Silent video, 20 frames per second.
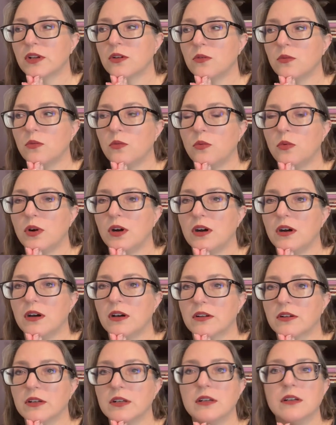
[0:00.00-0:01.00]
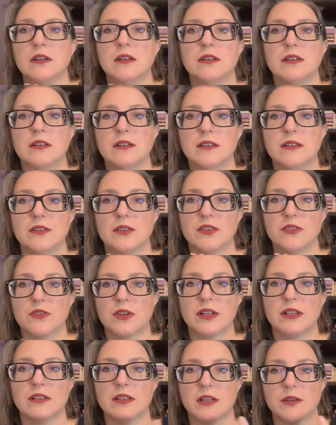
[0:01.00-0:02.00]
water, you can
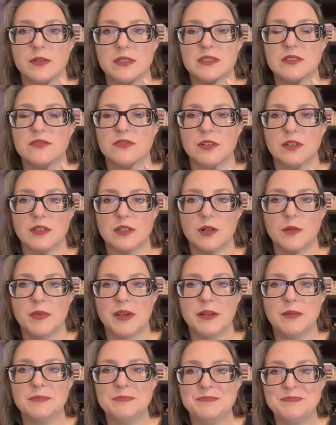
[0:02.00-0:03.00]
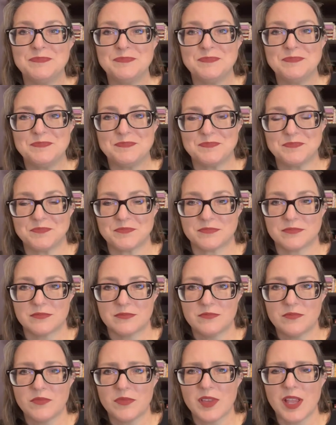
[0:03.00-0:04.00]
drink liquids for a little bit.
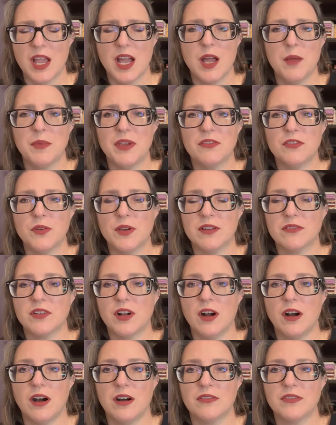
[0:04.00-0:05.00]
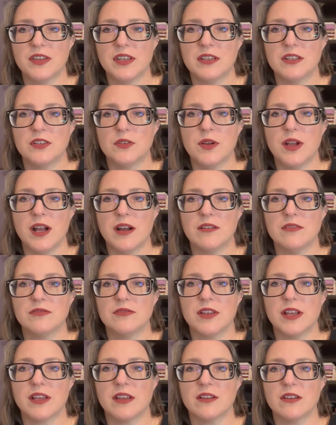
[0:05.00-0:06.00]
If you have coffee and you have
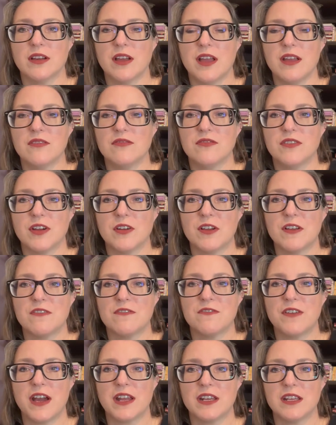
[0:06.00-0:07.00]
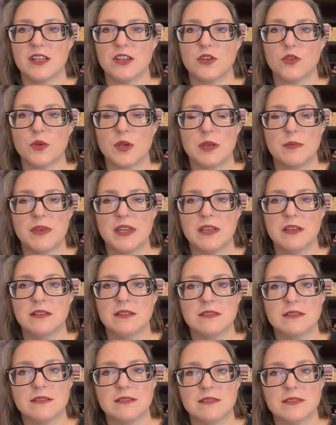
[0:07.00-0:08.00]
like a very fatty, creamy
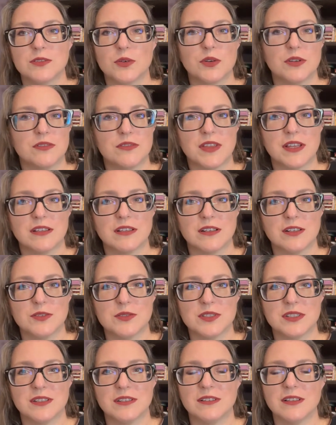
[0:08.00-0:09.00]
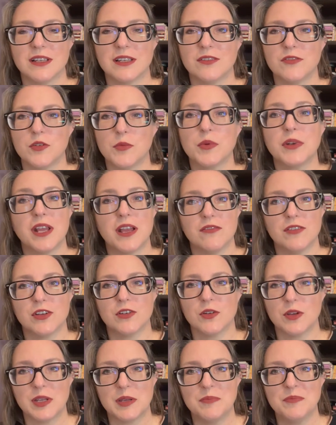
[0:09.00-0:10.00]
sort of thing that goes in it, like if you put heavy
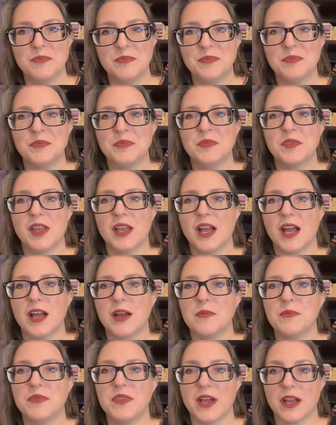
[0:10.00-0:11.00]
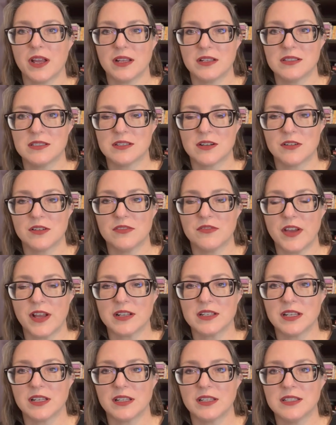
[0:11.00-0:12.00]
cream, that can start
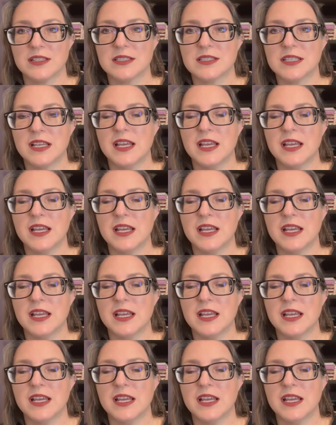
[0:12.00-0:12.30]
affecting this.